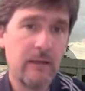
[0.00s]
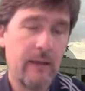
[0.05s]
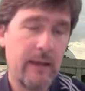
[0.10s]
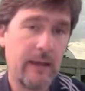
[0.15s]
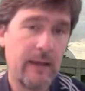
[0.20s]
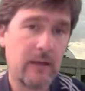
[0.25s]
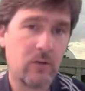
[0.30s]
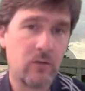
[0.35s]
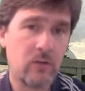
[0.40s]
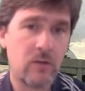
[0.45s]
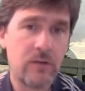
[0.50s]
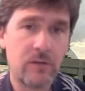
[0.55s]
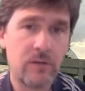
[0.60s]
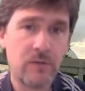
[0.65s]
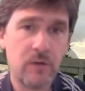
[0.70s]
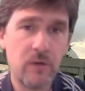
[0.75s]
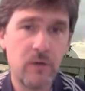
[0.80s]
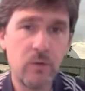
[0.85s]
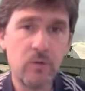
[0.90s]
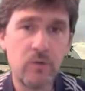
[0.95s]
and look at
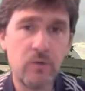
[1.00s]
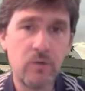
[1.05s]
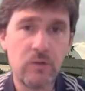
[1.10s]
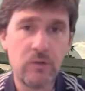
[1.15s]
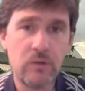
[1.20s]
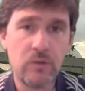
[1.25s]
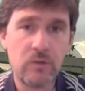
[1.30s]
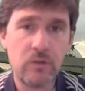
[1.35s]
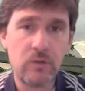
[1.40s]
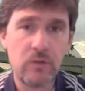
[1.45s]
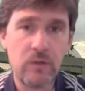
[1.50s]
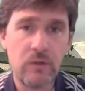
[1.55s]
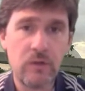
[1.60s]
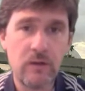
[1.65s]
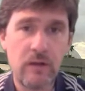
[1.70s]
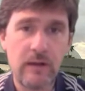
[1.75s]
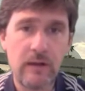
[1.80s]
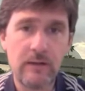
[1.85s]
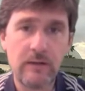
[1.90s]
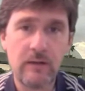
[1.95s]
those, and you'll see that
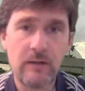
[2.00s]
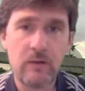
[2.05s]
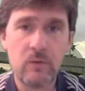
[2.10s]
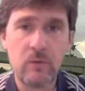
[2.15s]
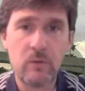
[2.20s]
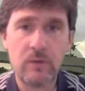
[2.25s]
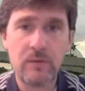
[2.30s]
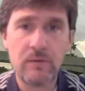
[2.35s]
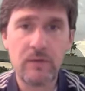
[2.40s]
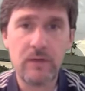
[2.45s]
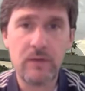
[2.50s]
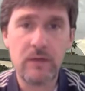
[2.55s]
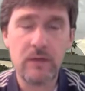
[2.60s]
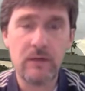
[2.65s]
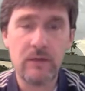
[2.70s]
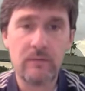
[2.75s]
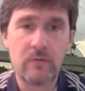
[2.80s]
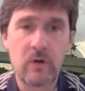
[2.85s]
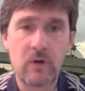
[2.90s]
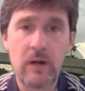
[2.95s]
I dealt with the
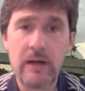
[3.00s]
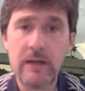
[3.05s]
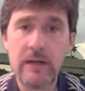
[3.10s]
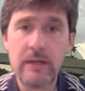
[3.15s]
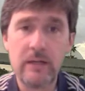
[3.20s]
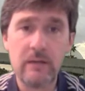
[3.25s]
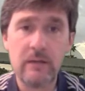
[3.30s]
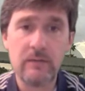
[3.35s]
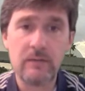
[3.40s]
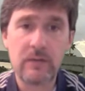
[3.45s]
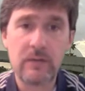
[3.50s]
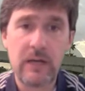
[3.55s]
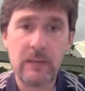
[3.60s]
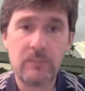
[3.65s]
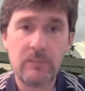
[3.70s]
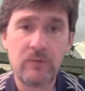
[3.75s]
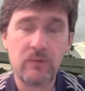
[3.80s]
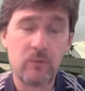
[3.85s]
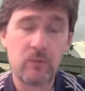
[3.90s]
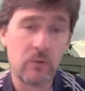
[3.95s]
variety of
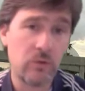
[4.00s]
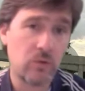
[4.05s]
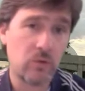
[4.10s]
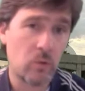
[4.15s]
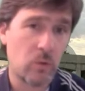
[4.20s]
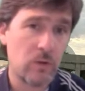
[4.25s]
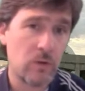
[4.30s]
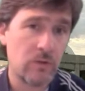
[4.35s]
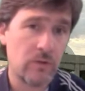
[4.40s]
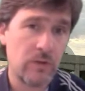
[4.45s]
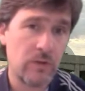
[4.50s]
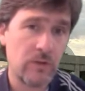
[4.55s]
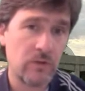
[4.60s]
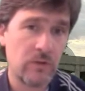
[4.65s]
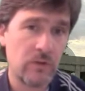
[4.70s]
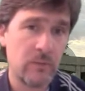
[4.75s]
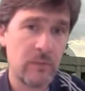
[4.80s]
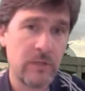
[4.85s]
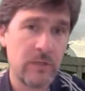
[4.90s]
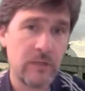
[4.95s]
types of resorts that
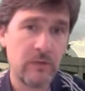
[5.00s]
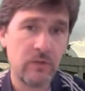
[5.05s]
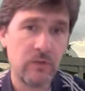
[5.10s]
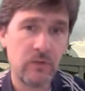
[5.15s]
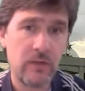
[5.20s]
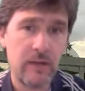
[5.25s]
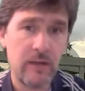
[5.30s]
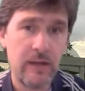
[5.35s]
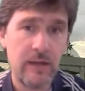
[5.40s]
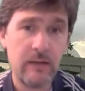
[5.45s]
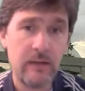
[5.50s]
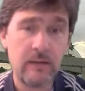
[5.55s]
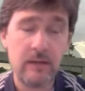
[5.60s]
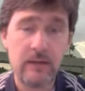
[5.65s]
somebody can stay at.